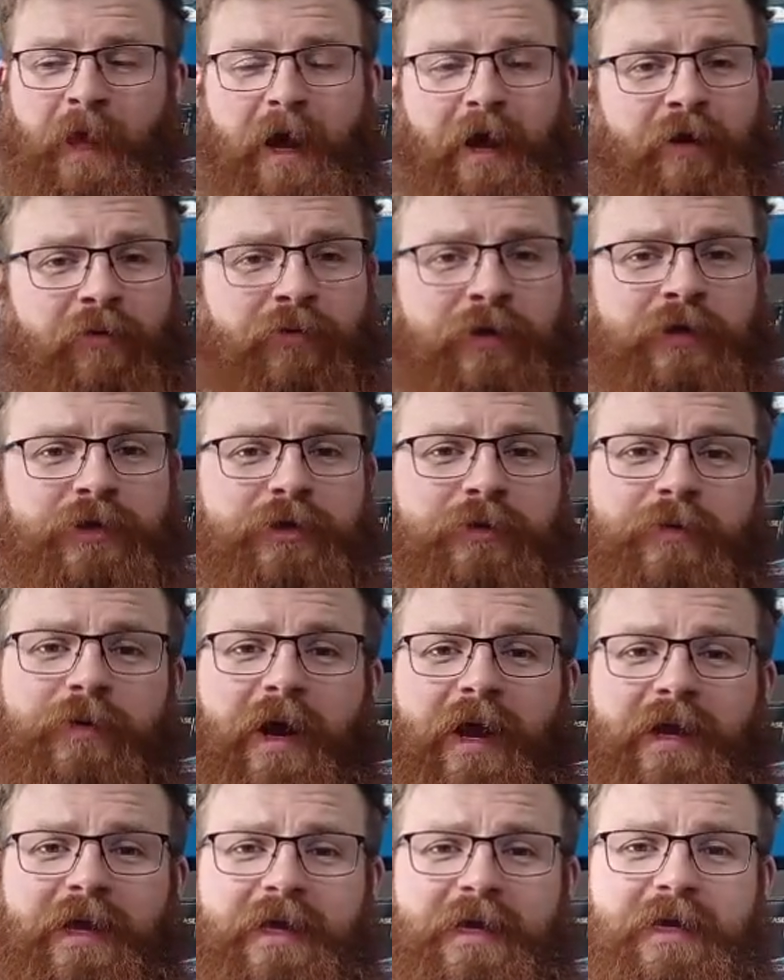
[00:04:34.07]
I don't want to
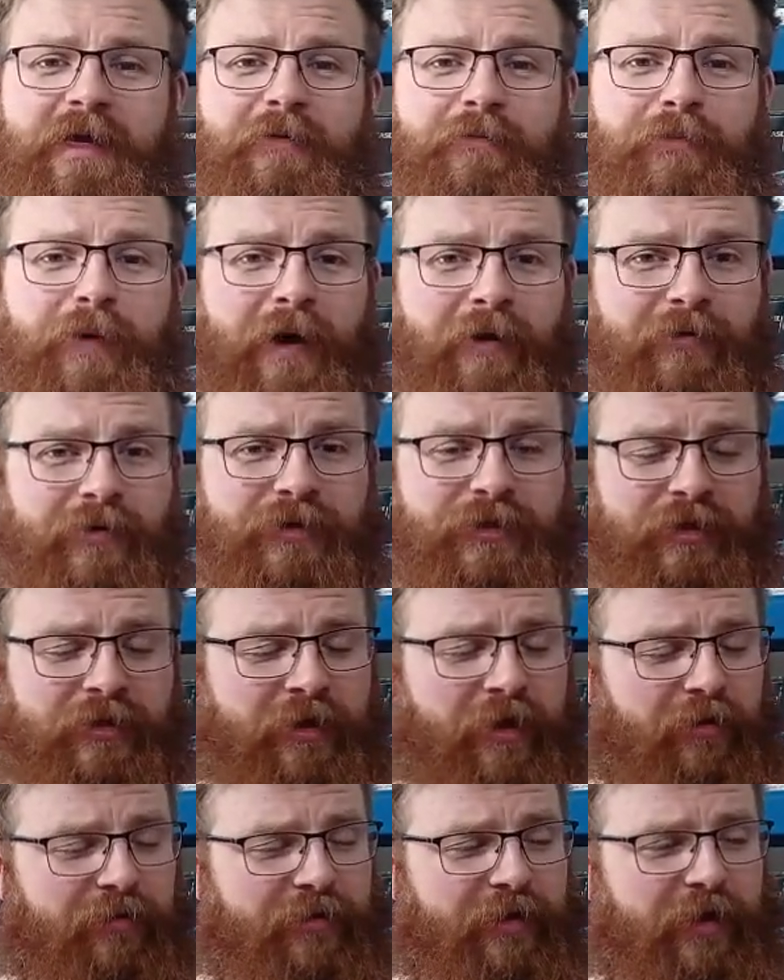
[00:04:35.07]
do any
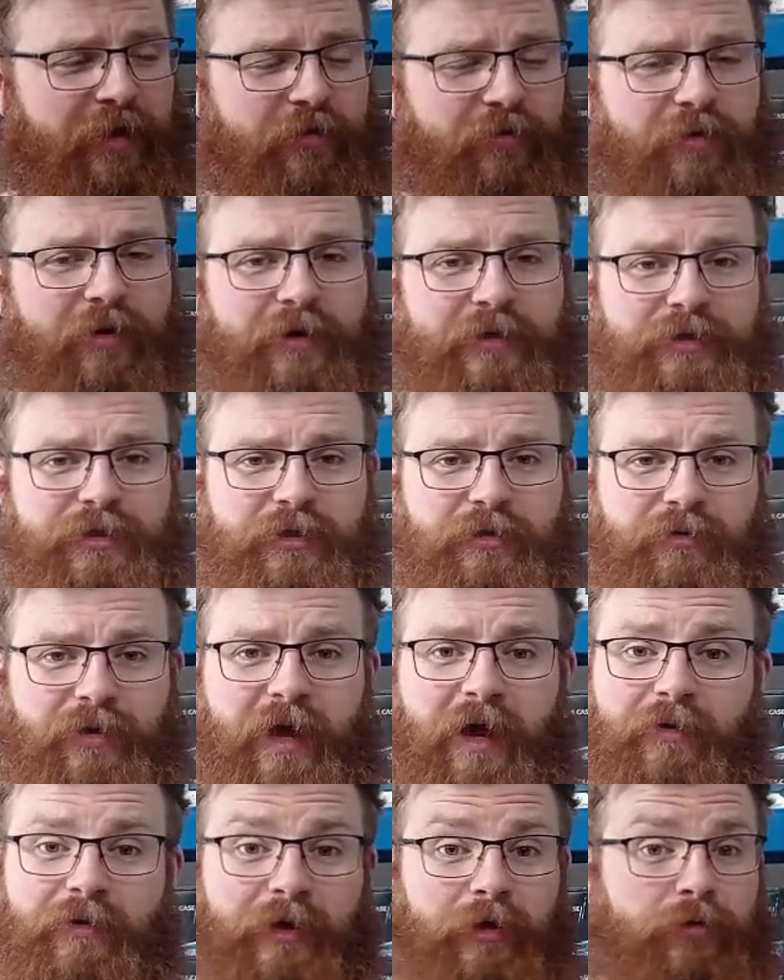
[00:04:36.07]
comparison. I'll let you guys do that.
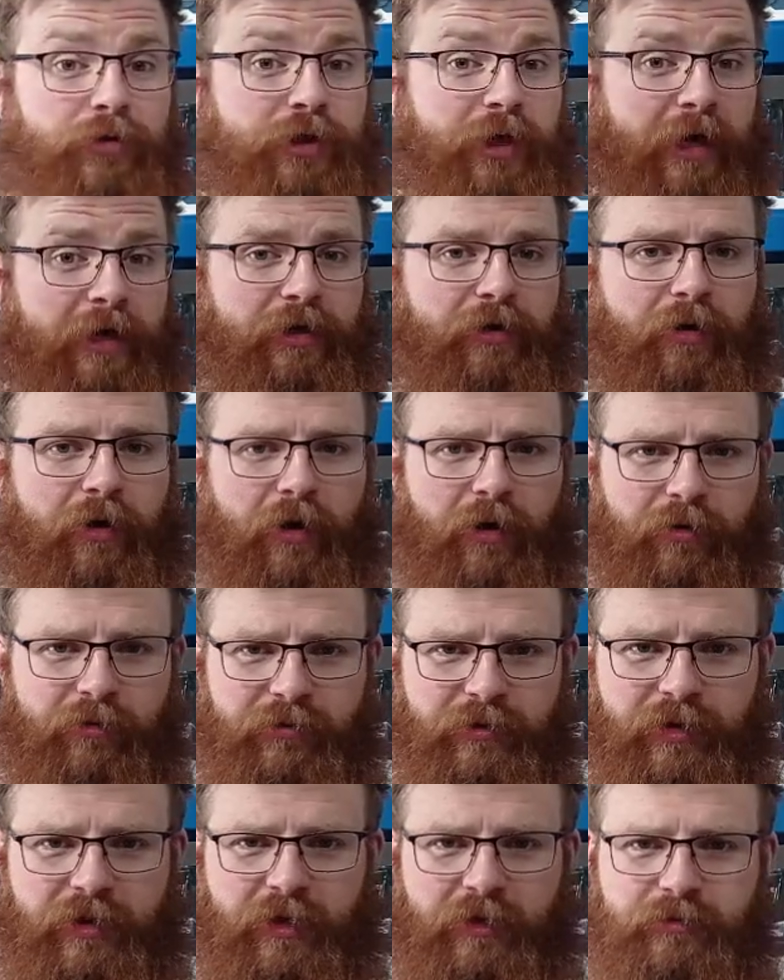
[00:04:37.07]
I'll let you check your
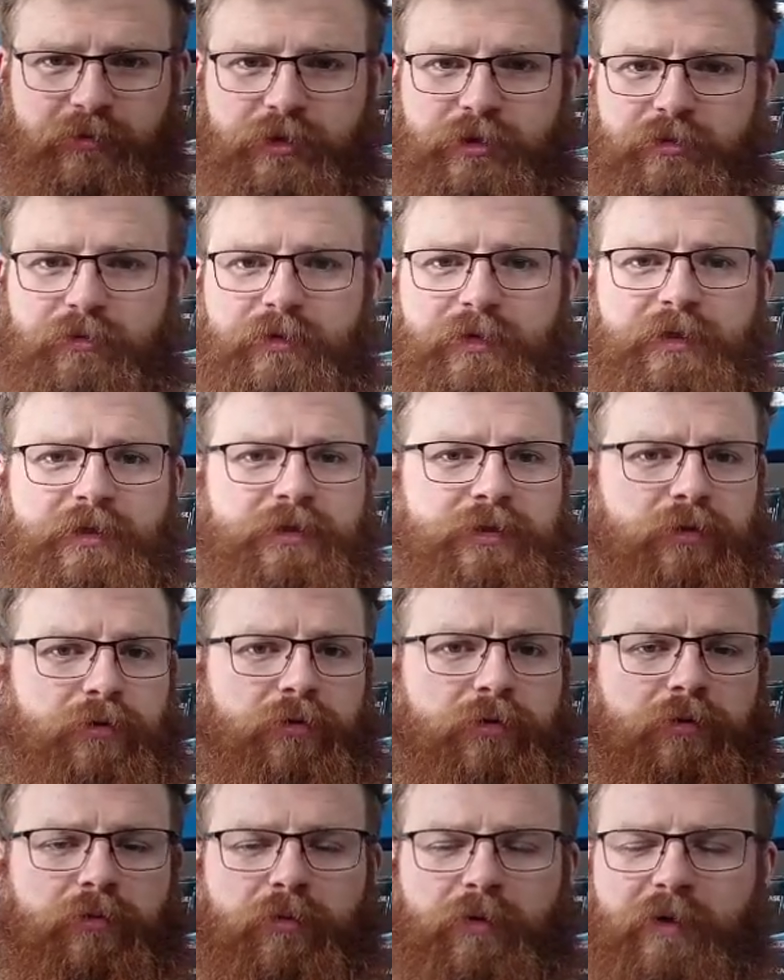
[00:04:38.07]
own countries
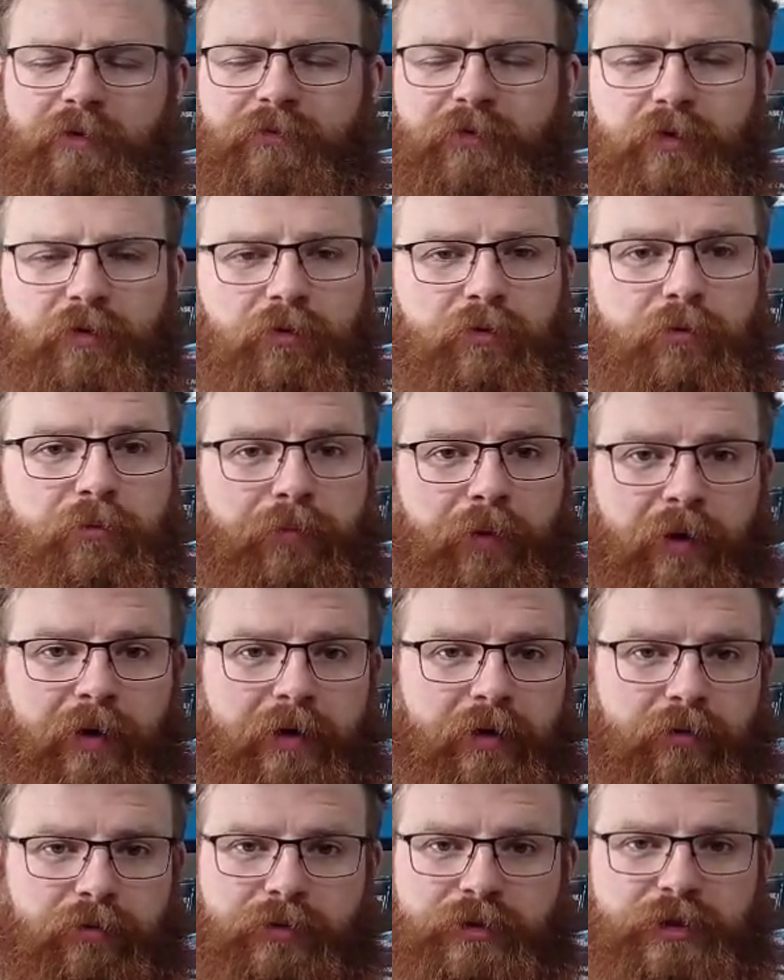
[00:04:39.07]
or wherever you
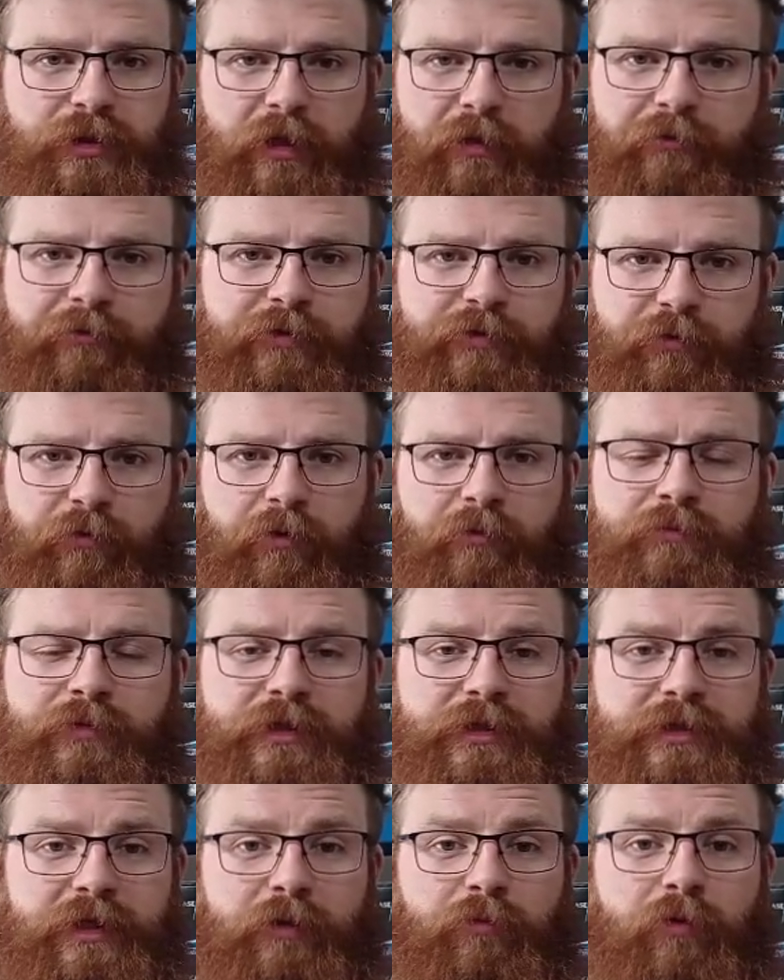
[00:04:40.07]
buy your sleeves from
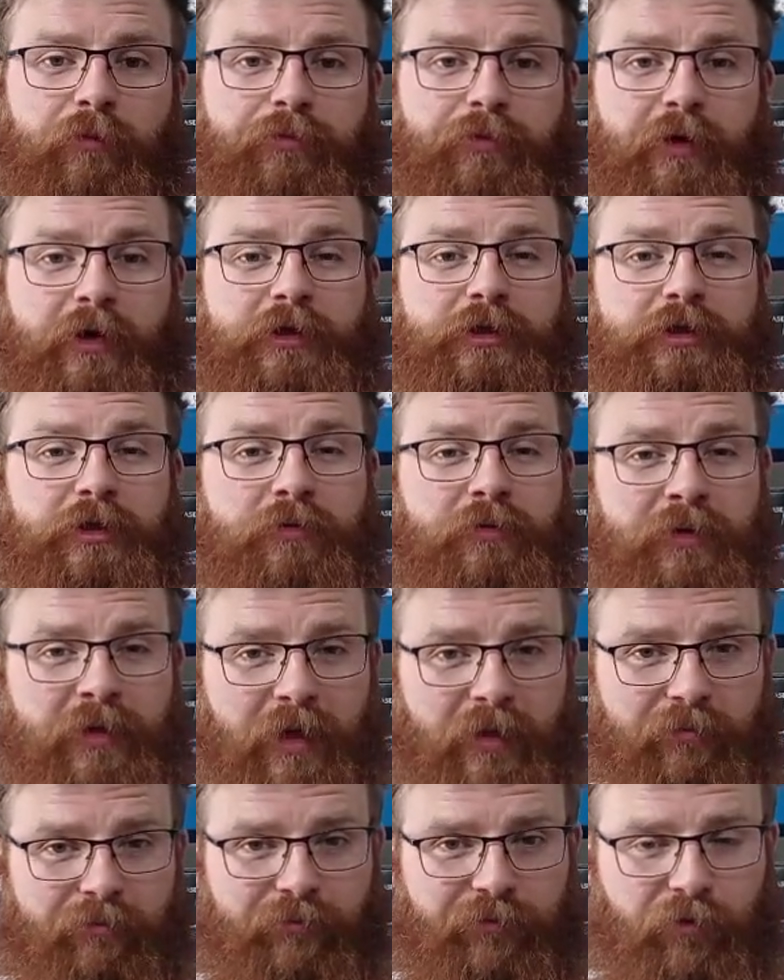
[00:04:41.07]
to see what price you can
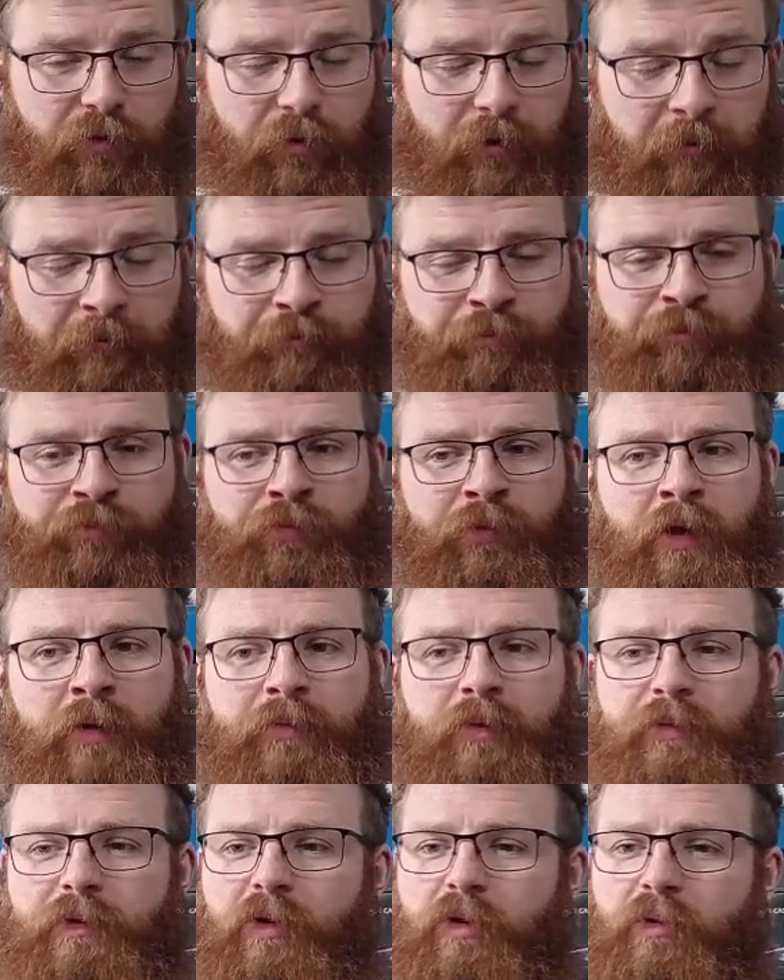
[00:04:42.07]
get them for.
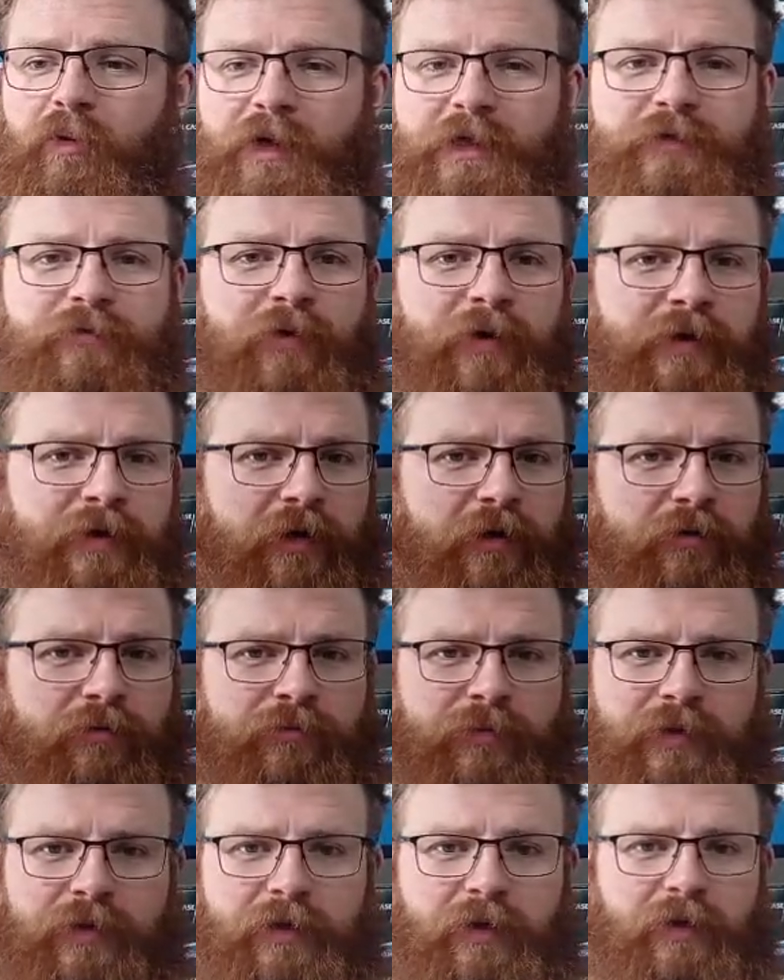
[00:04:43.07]
But we always find
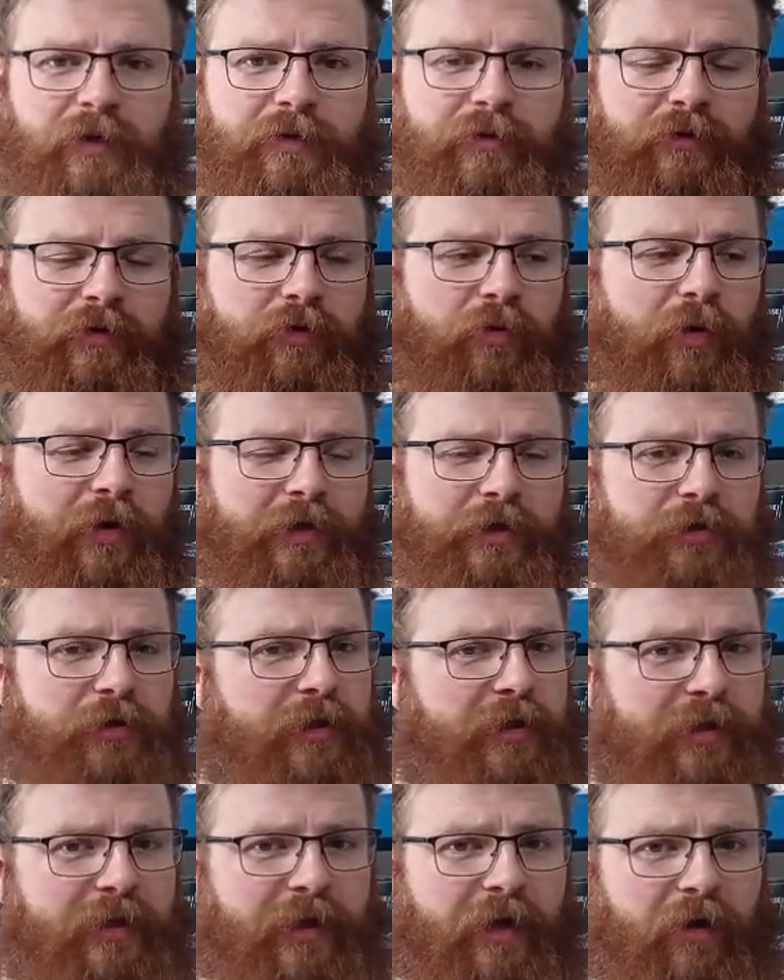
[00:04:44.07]
Ultimate Guard quite
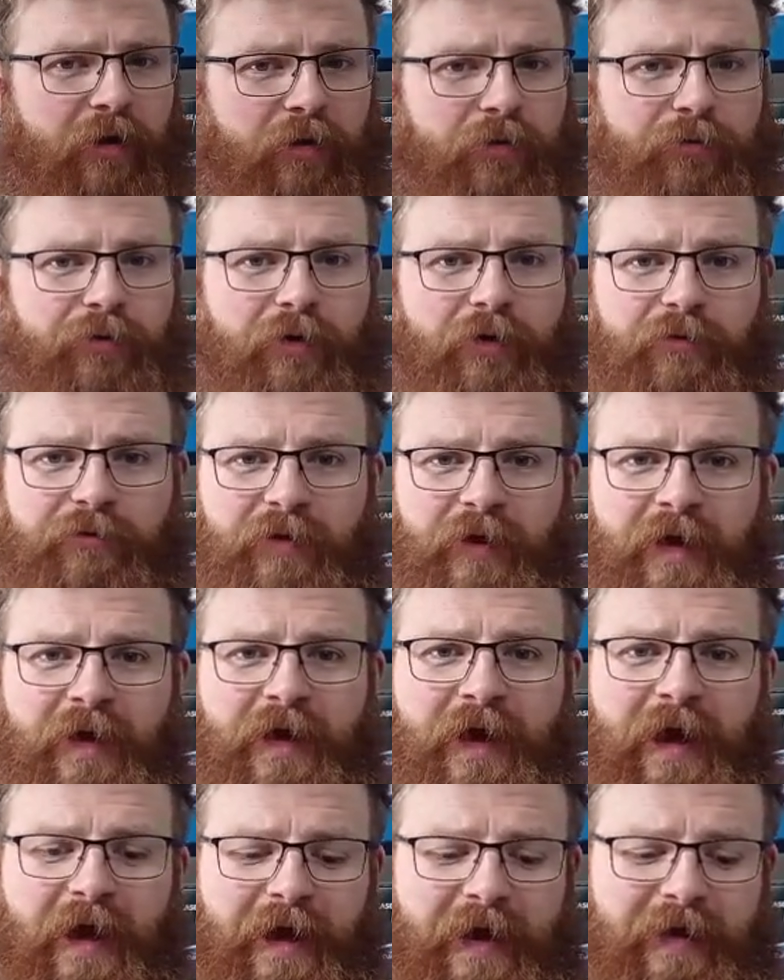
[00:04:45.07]
tricky to get hold of,
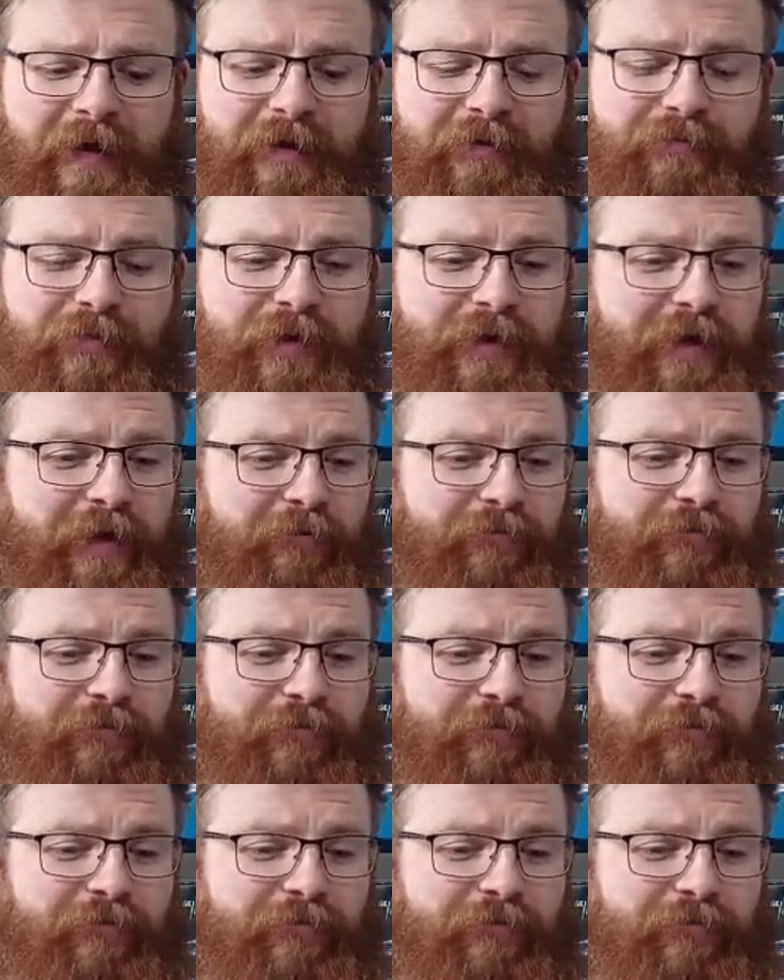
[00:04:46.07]
um,